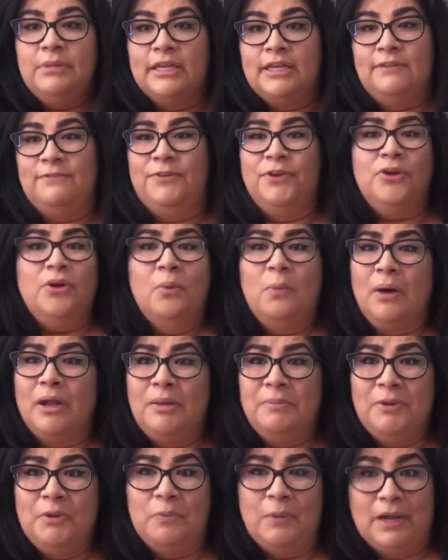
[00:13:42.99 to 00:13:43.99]
Like if you don't want
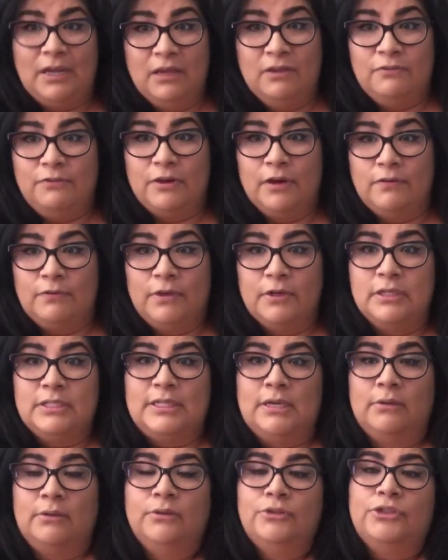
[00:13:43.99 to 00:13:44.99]
to be waiting forever to
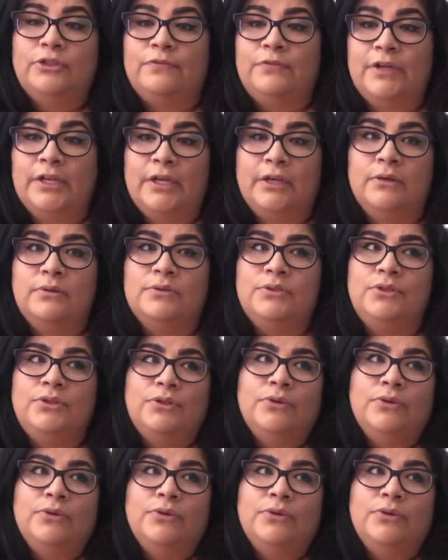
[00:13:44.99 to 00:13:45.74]
download your videos,